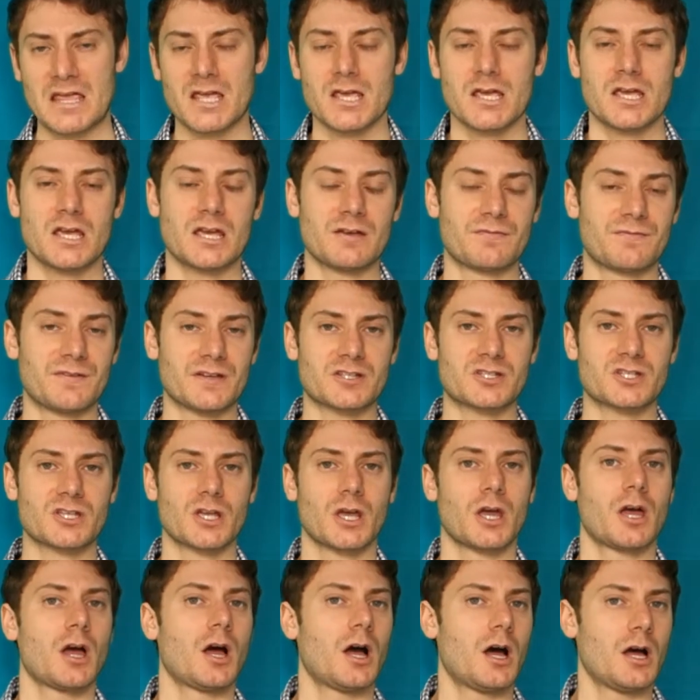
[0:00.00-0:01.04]
If it's
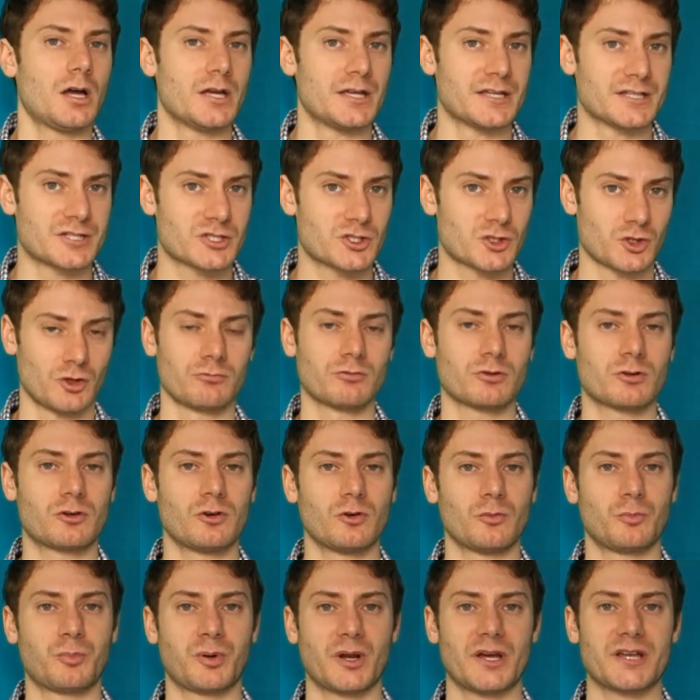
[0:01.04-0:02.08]
a historical
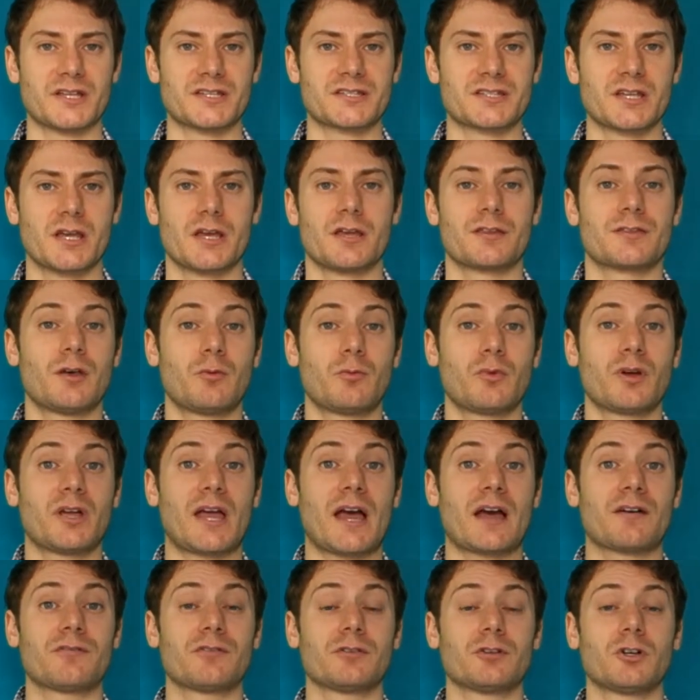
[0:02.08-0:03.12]
place, then we
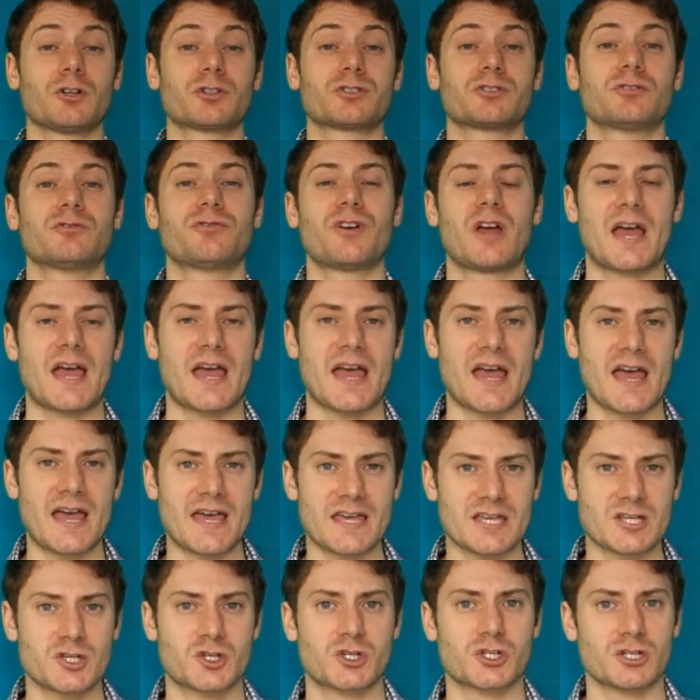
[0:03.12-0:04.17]
have a lot of
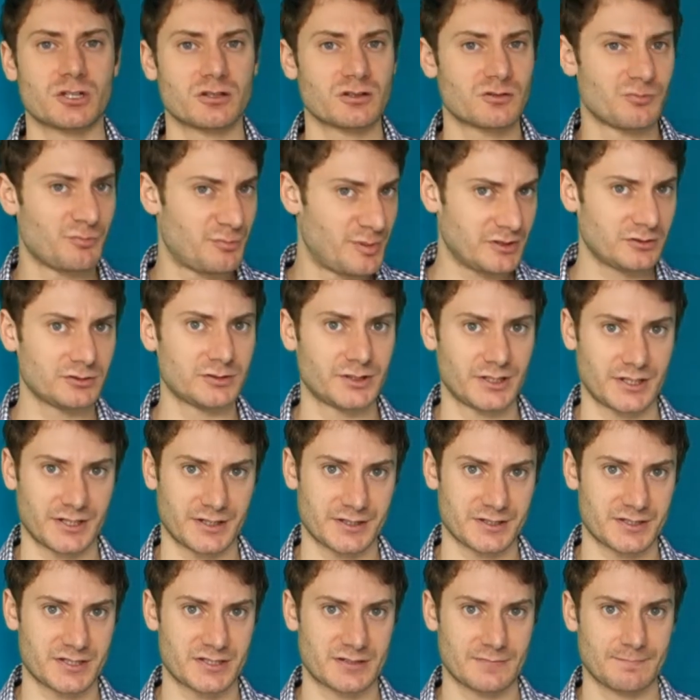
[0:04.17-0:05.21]
ancient
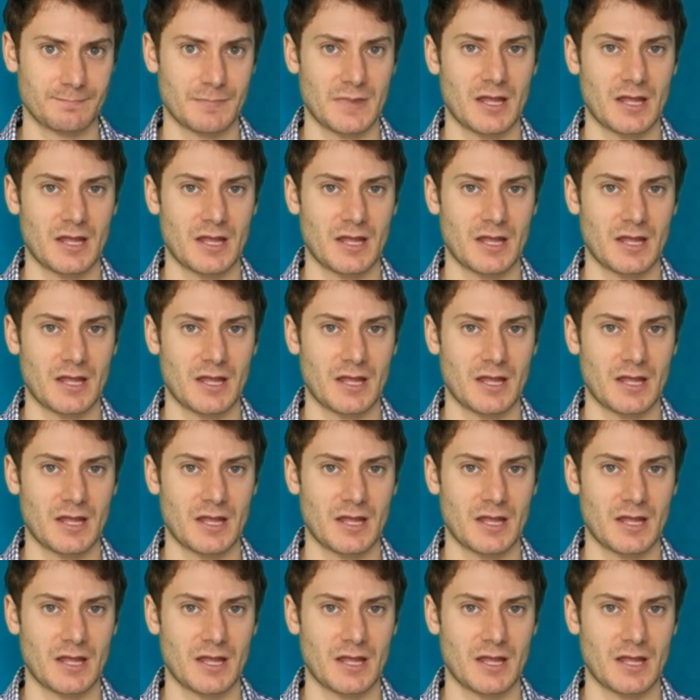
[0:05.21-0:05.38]
buildings.